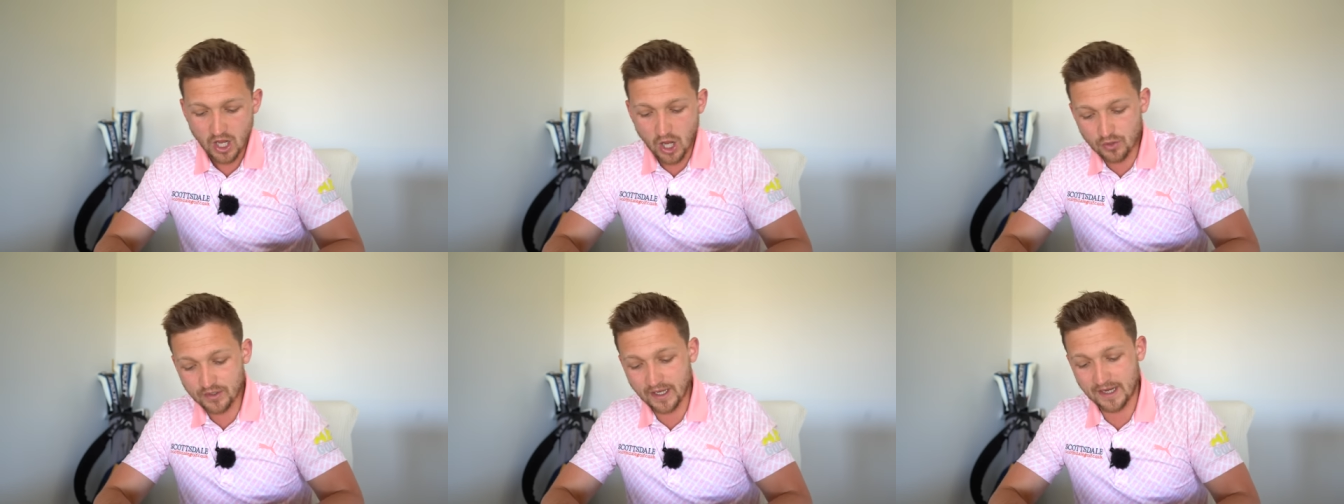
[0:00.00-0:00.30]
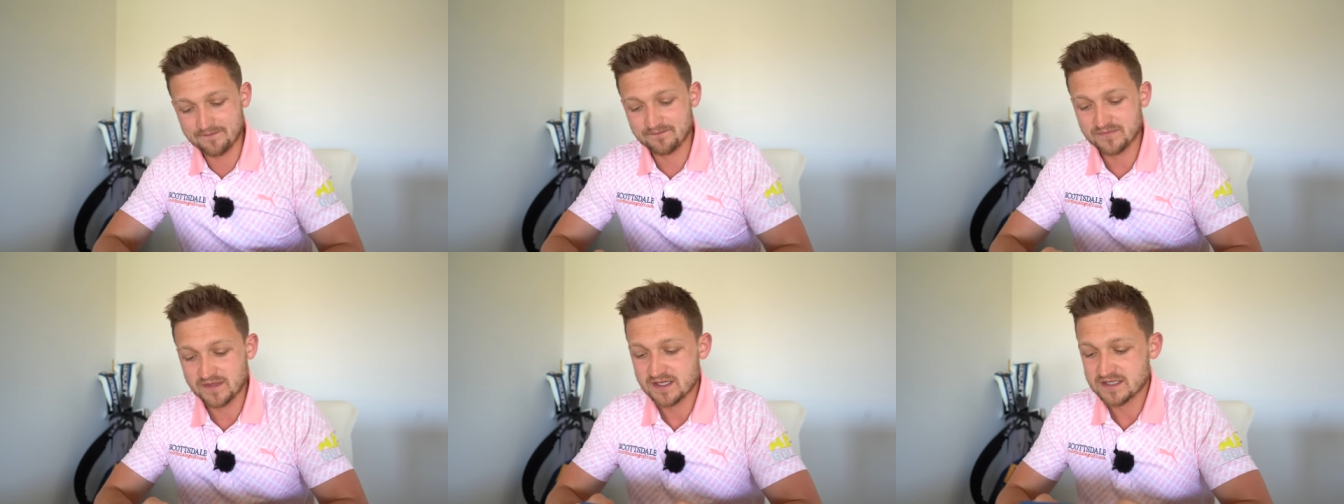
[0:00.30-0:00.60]

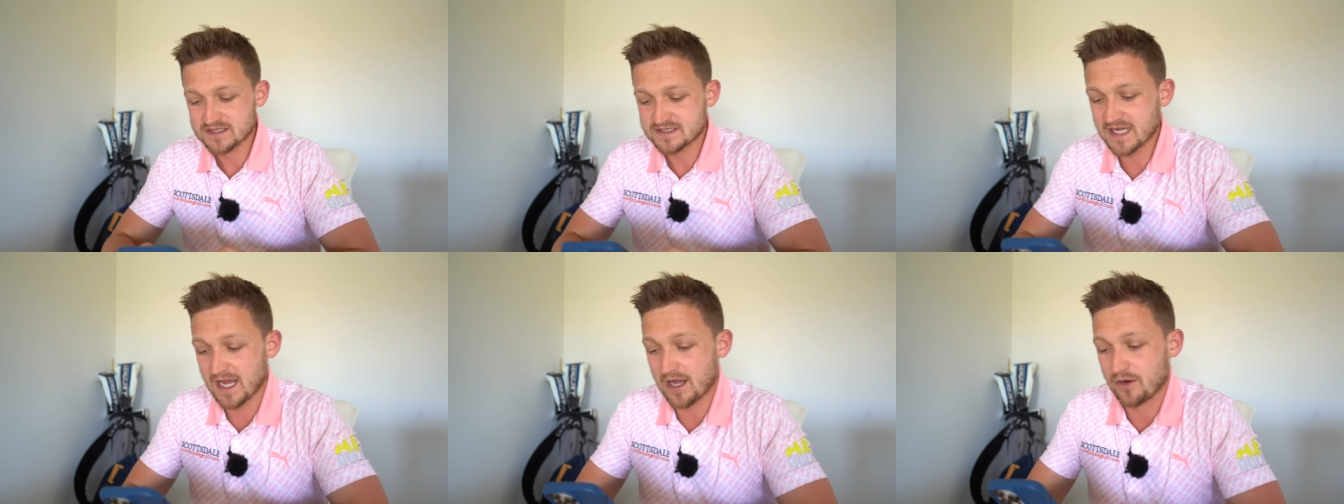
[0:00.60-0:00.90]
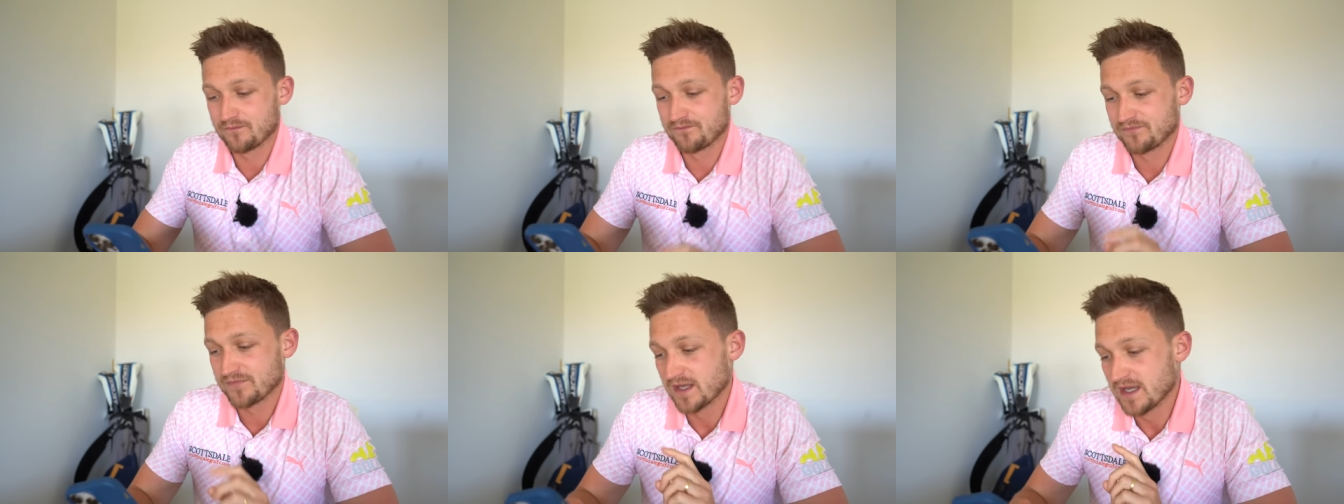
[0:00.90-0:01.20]
Okay,
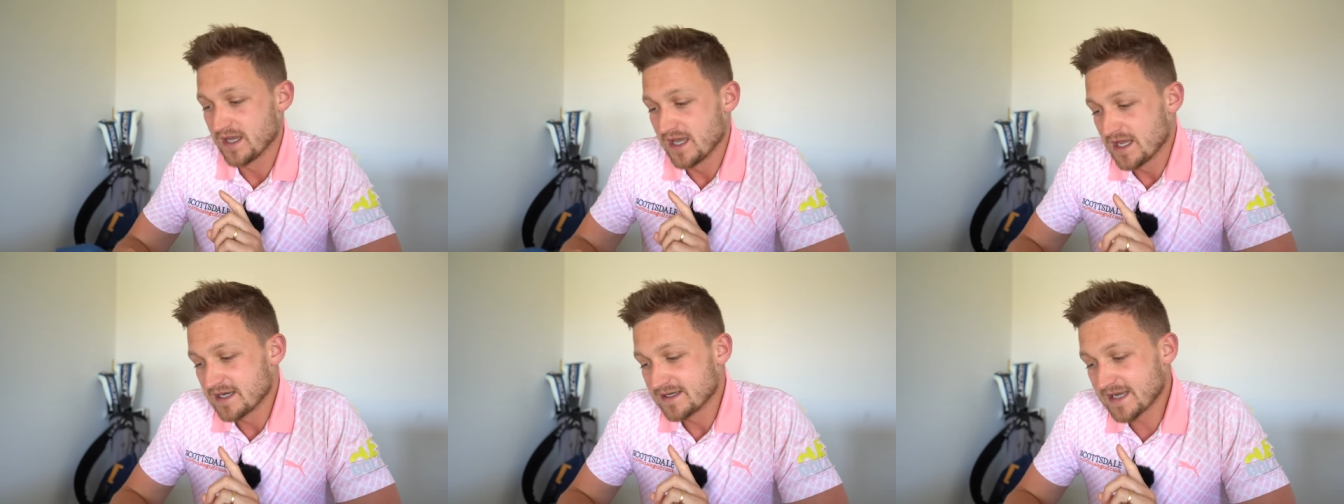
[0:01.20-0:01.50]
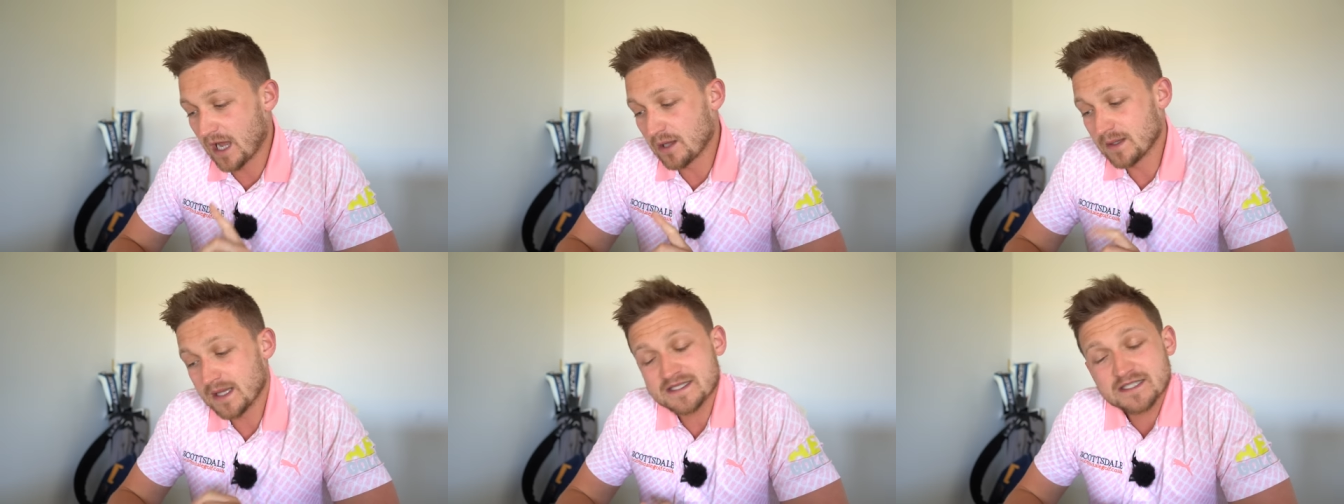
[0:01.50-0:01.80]
so
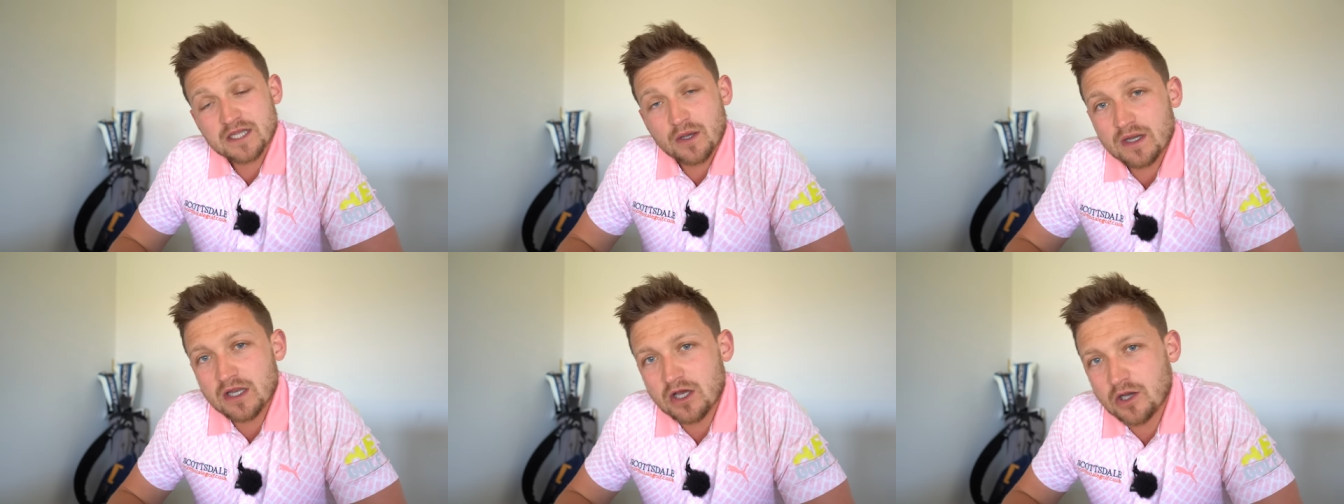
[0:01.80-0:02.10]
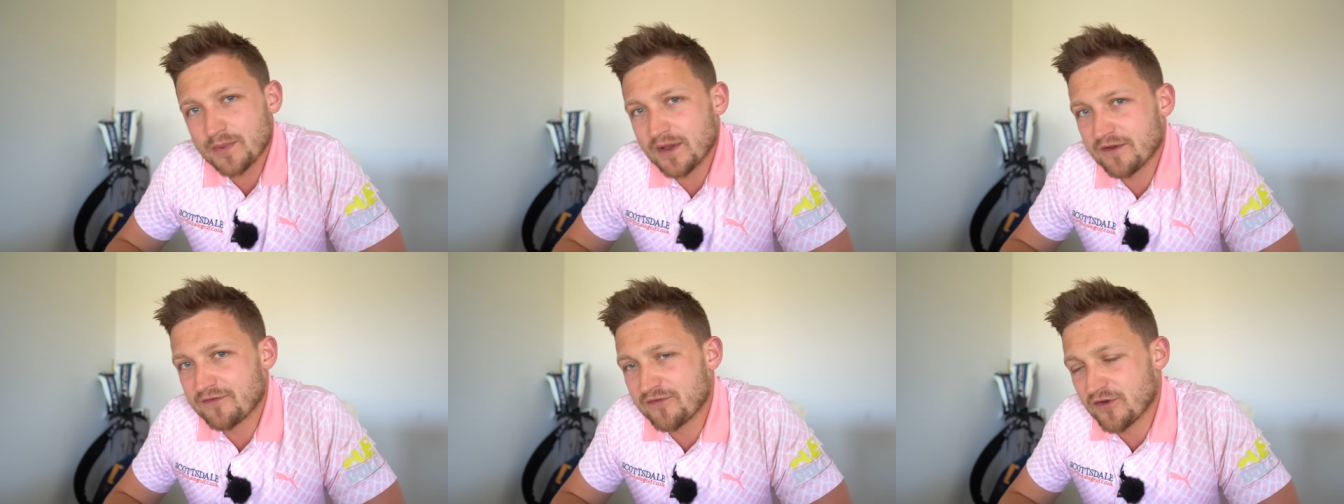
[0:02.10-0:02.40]
now let's go a
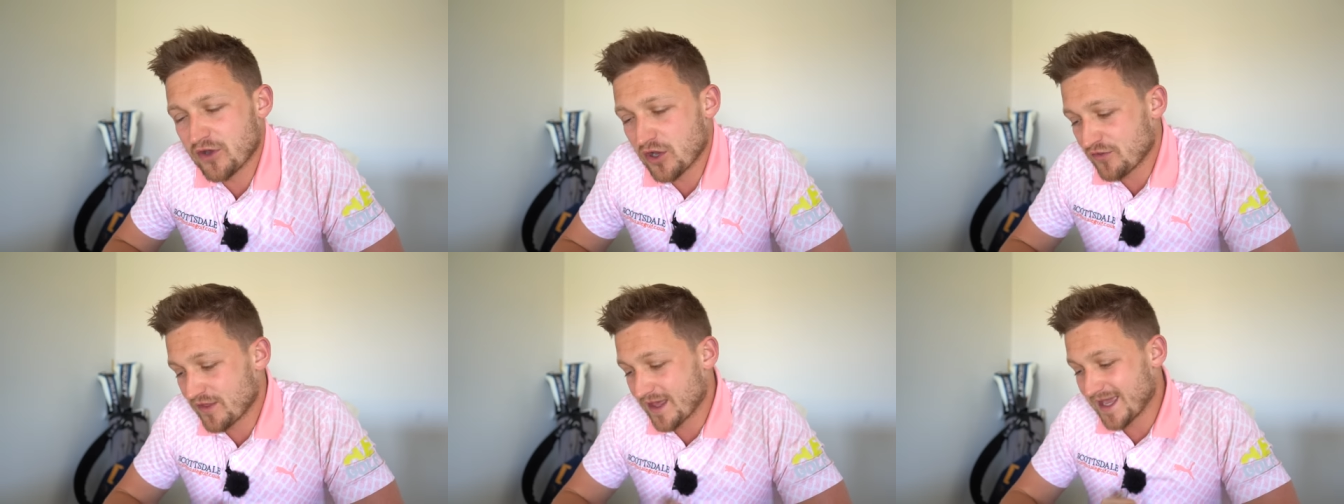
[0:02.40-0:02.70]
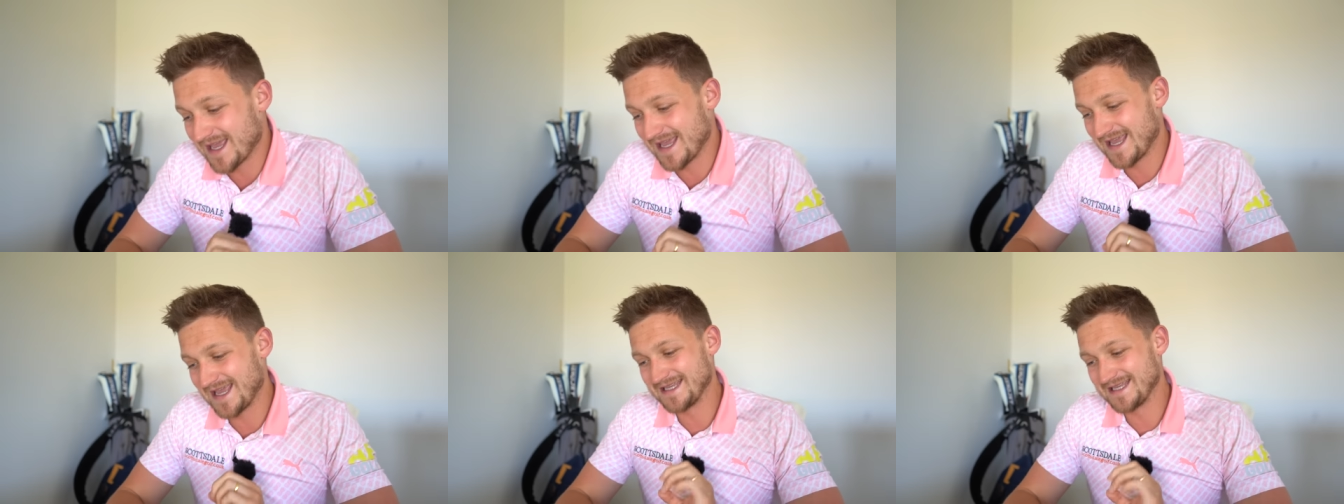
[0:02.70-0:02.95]
little bit further